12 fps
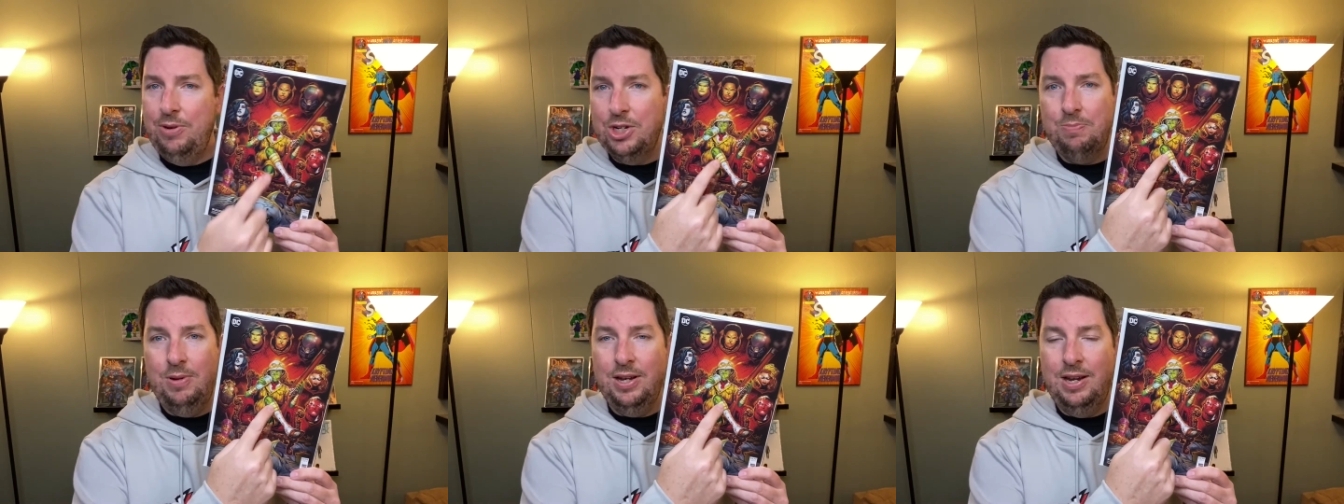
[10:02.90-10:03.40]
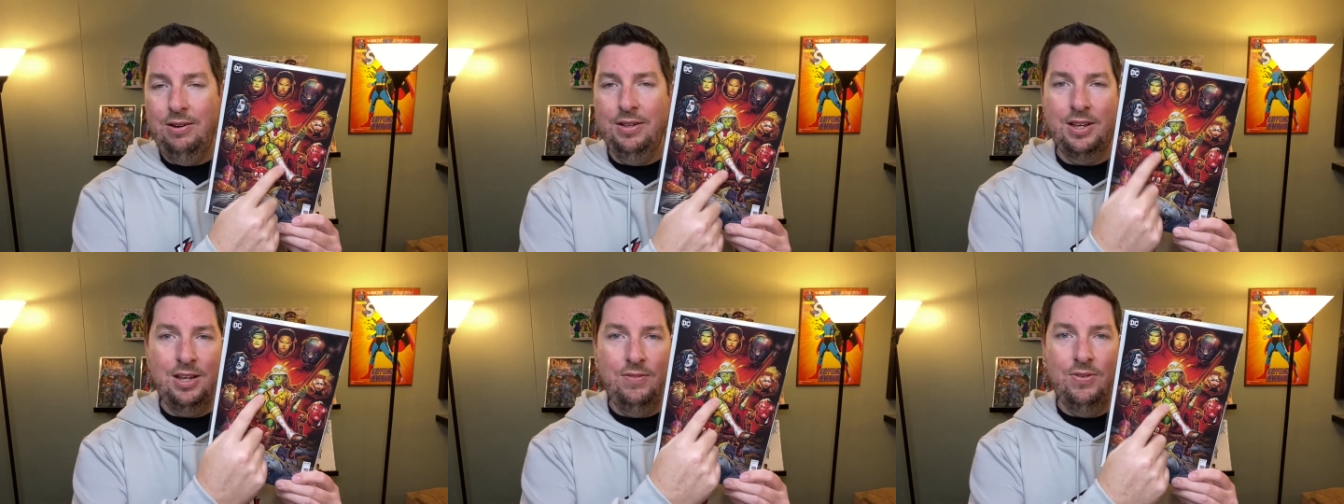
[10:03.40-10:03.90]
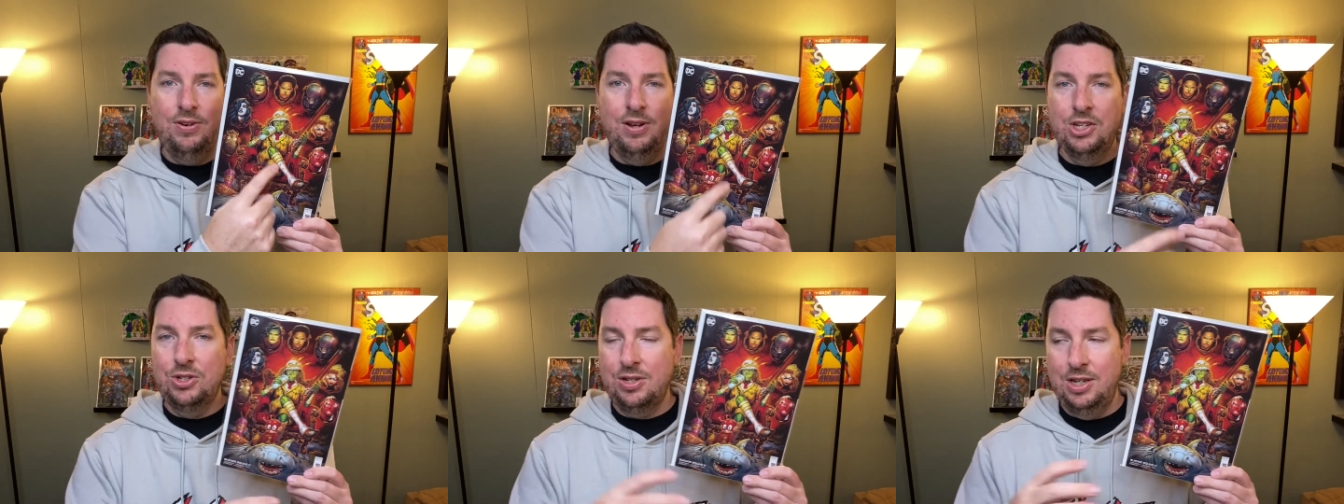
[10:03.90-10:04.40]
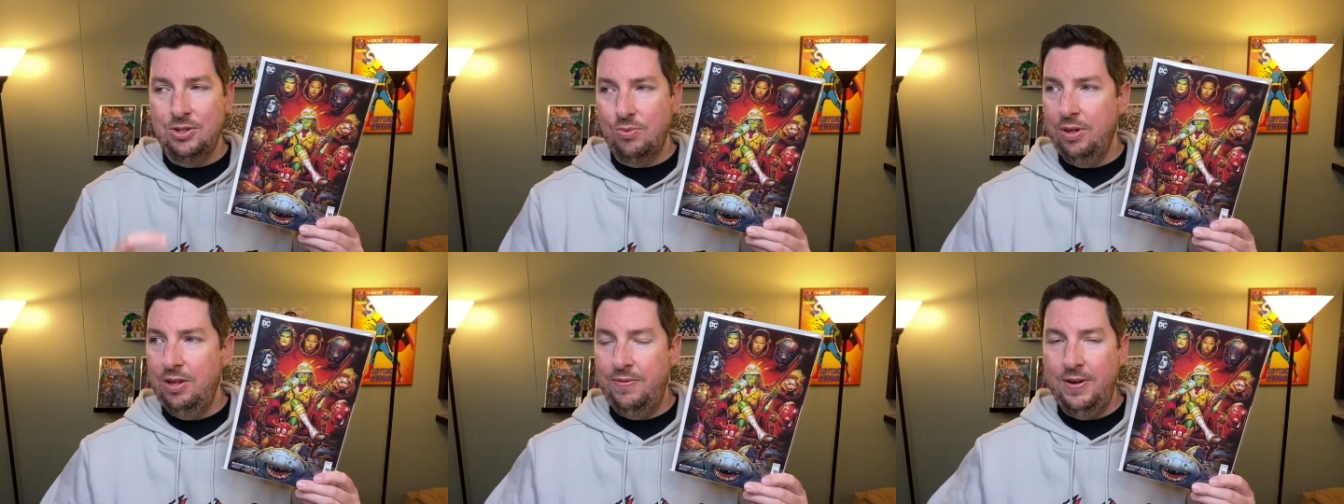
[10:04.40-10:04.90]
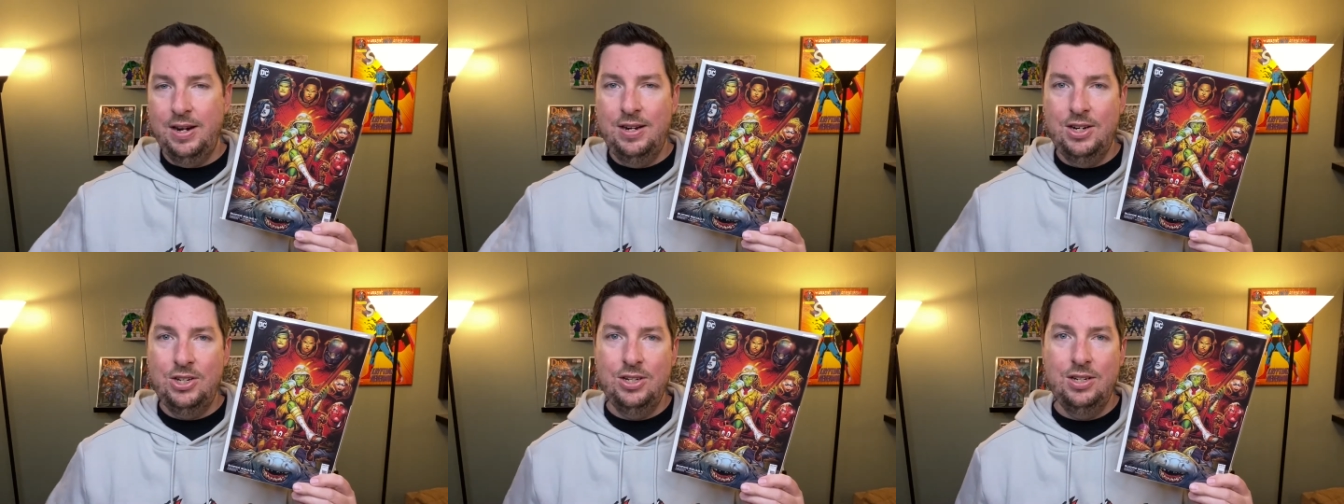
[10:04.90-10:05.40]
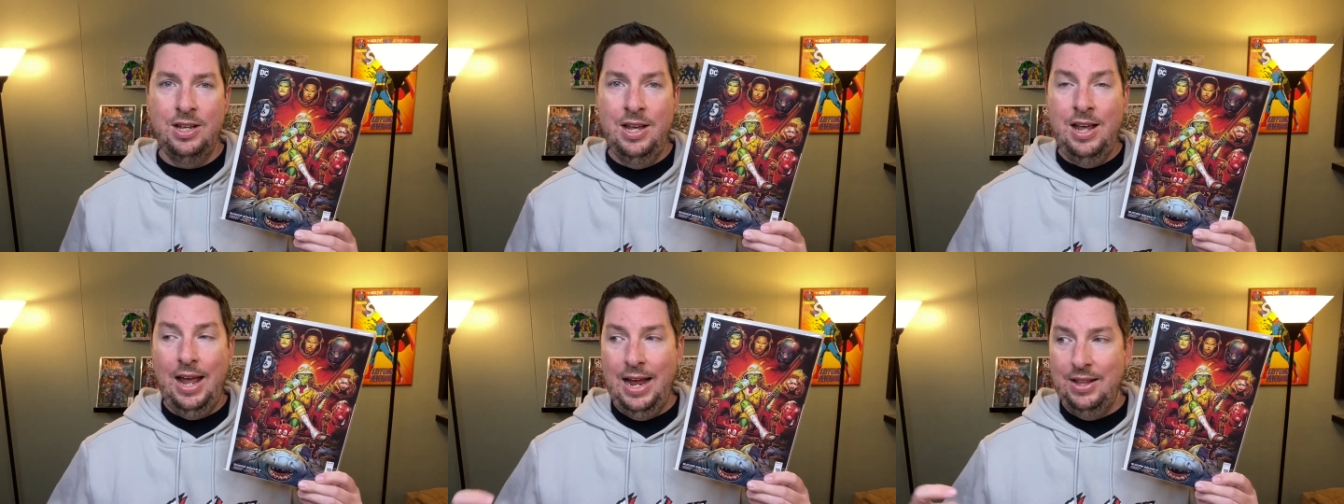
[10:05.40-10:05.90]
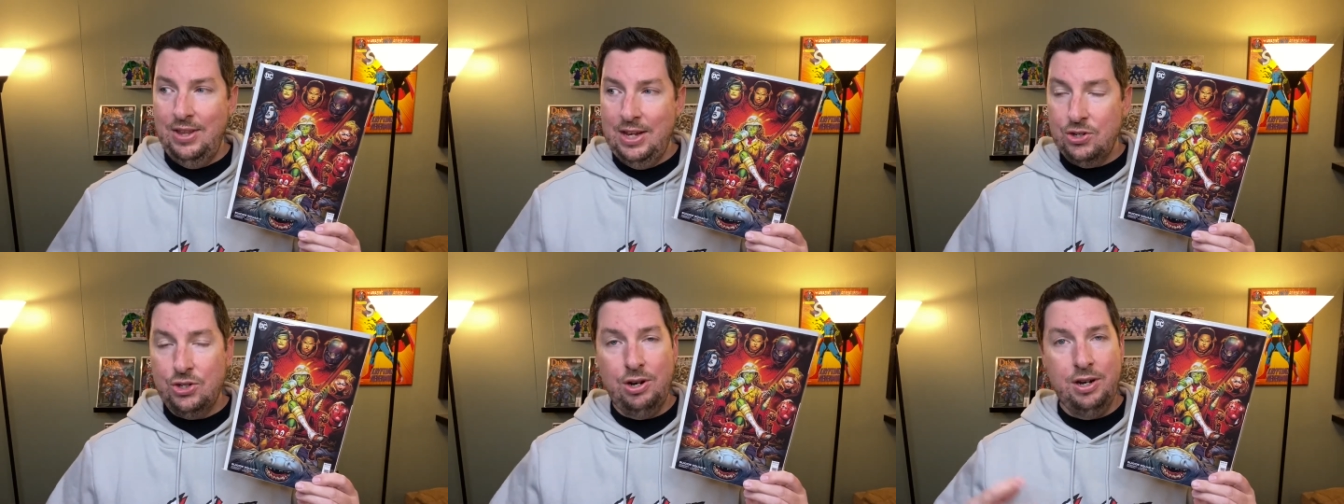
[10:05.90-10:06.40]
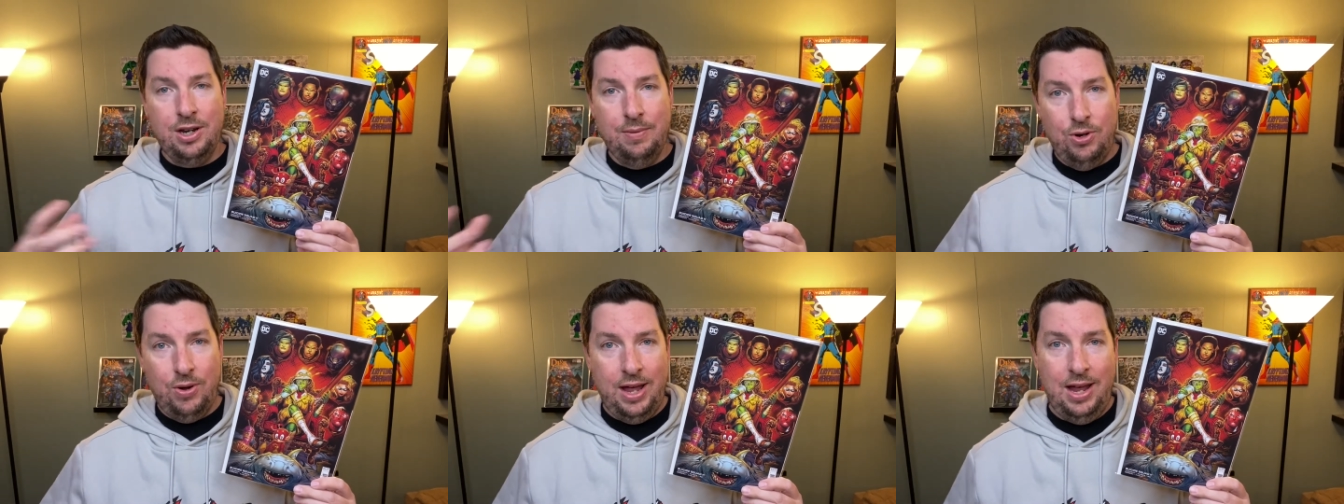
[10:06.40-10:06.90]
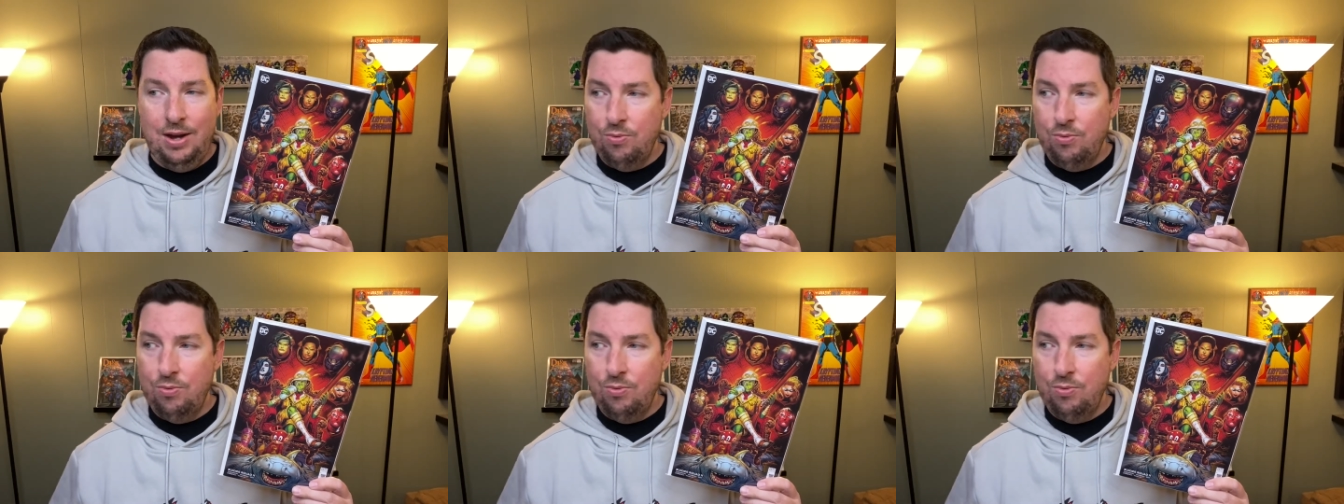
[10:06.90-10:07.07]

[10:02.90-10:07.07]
Bug here on the cover is a really fun addition, and things are starting to come to a head.